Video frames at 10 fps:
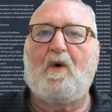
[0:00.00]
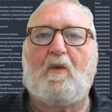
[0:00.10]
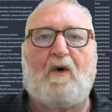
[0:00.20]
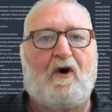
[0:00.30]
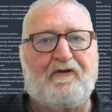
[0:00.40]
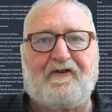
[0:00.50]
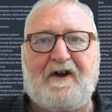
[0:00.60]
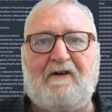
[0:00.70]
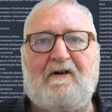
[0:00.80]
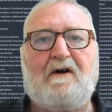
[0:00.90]
While
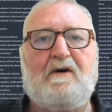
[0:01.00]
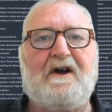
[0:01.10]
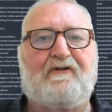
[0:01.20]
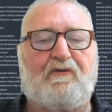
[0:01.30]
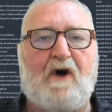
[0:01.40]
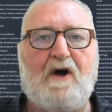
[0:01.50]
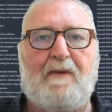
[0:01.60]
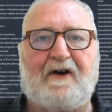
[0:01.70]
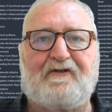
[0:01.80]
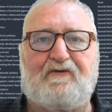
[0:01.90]
Zotero is a
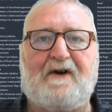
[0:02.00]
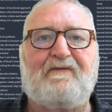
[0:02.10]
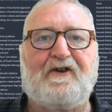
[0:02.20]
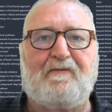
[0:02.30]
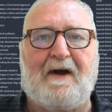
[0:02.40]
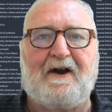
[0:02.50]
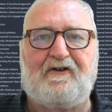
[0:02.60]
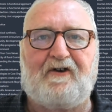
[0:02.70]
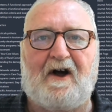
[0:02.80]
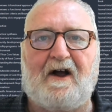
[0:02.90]
robust reference
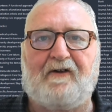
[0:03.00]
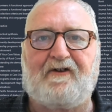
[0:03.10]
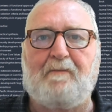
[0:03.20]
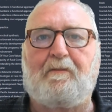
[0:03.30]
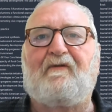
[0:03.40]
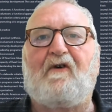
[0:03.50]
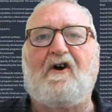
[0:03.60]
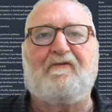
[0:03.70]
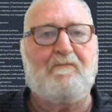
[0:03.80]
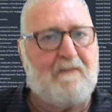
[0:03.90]
manager and
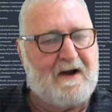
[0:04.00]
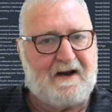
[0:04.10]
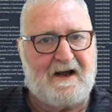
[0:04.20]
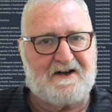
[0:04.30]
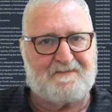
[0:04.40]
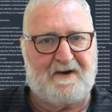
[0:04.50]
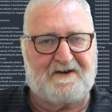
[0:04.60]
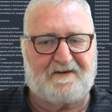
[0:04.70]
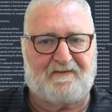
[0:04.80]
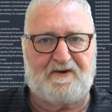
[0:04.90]
simplifies many aspects
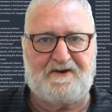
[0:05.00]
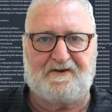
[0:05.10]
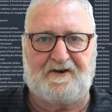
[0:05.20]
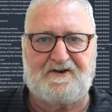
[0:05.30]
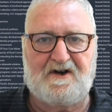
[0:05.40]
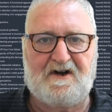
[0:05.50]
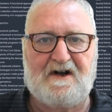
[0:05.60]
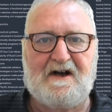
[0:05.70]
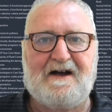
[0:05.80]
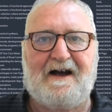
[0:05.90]
of research,
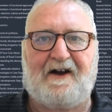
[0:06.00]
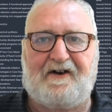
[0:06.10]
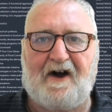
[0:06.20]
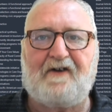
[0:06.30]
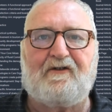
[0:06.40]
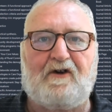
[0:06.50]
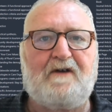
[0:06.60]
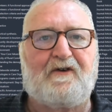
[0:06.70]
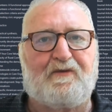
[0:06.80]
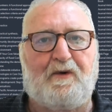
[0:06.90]
it does
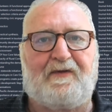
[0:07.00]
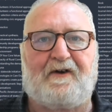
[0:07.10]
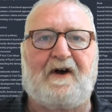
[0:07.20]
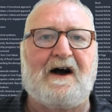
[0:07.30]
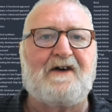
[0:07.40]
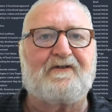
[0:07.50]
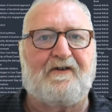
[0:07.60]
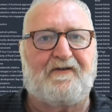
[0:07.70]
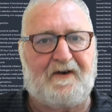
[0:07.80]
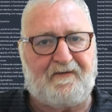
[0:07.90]
leave us with the task
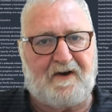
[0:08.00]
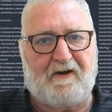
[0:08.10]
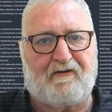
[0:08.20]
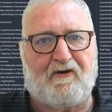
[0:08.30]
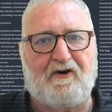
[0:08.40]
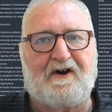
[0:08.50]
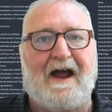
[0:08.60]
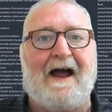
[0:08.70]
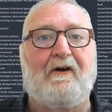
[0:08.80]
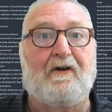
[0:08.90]
of sifting through
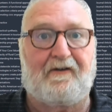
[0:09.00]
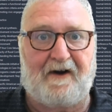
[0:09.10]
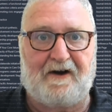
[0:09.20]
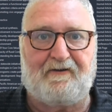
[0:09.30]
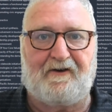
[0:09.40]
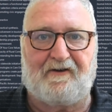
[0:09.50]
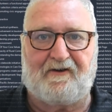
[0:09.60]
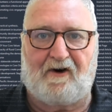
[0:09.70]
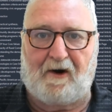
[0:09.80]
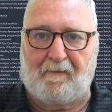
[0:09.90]
countless entries at
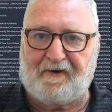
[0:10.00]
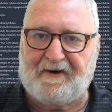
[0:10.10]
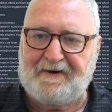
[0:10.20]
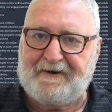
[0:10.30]
times.